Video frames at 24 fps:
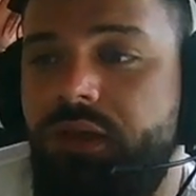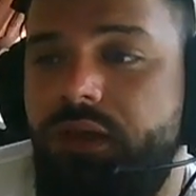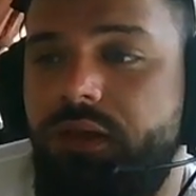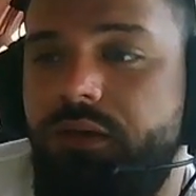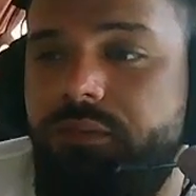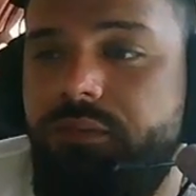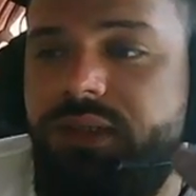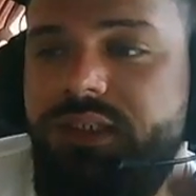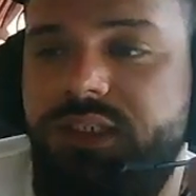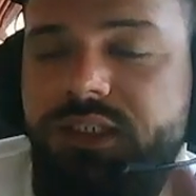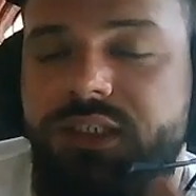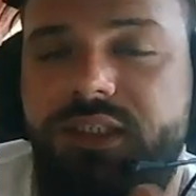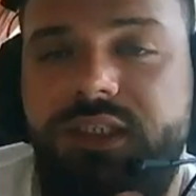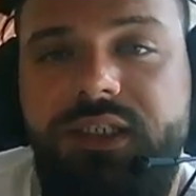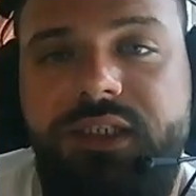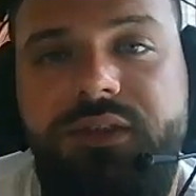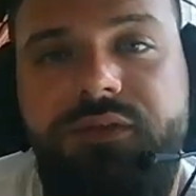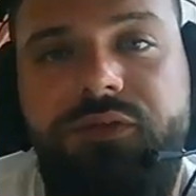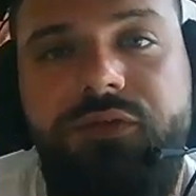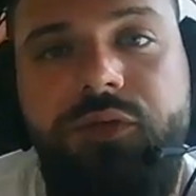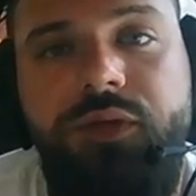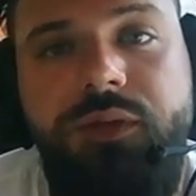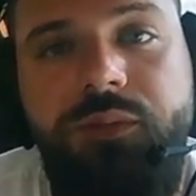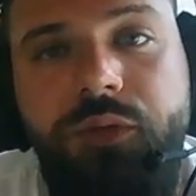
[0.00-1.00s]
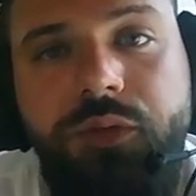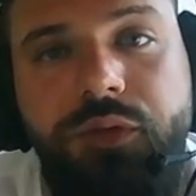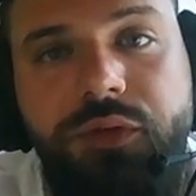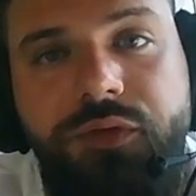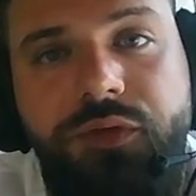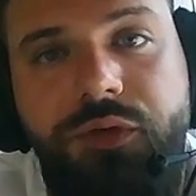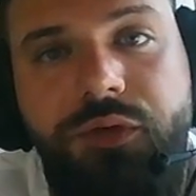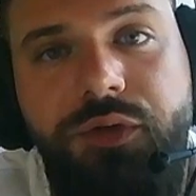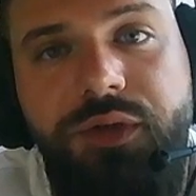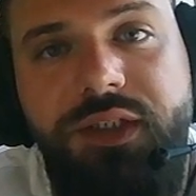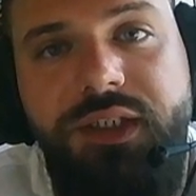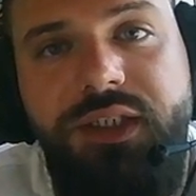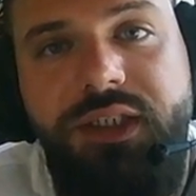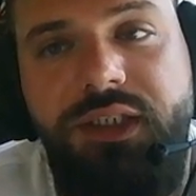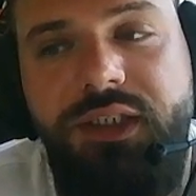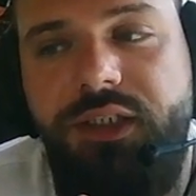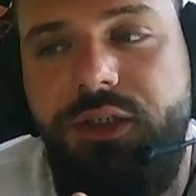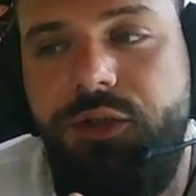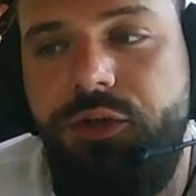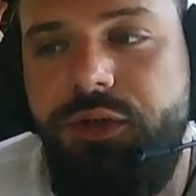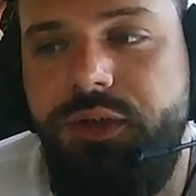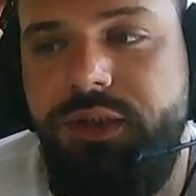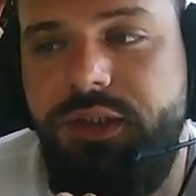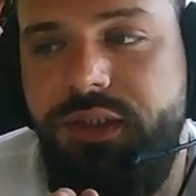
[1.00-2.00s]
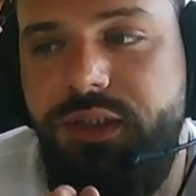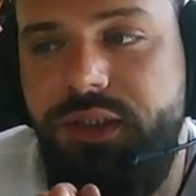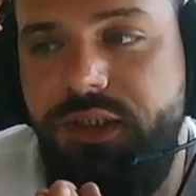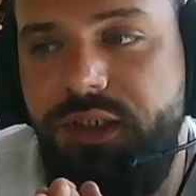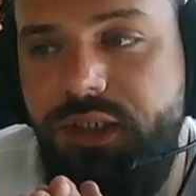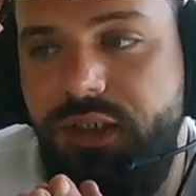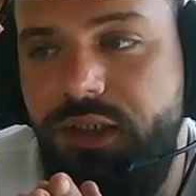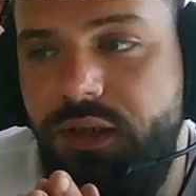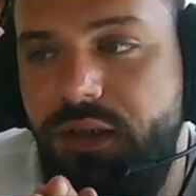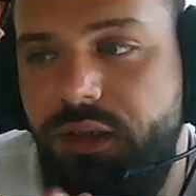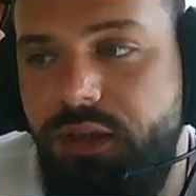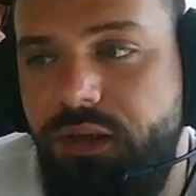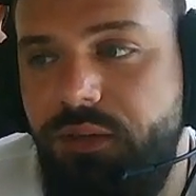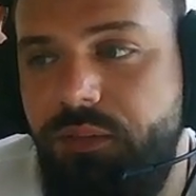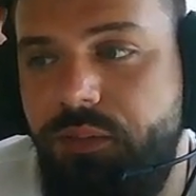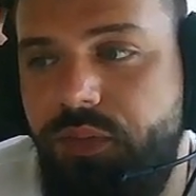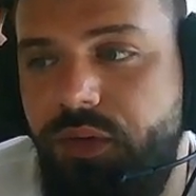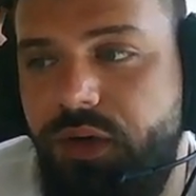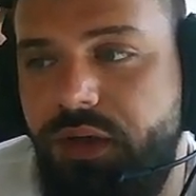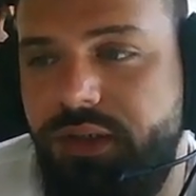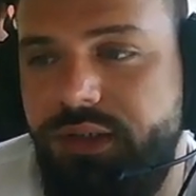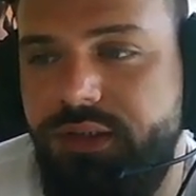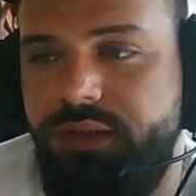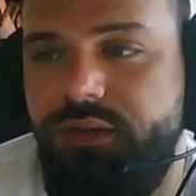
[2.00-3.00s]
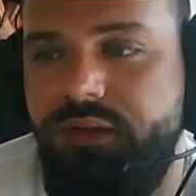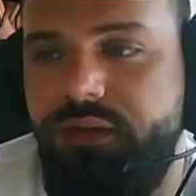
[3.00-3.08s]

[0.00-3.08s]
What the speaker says: Basically, if we move to the security part,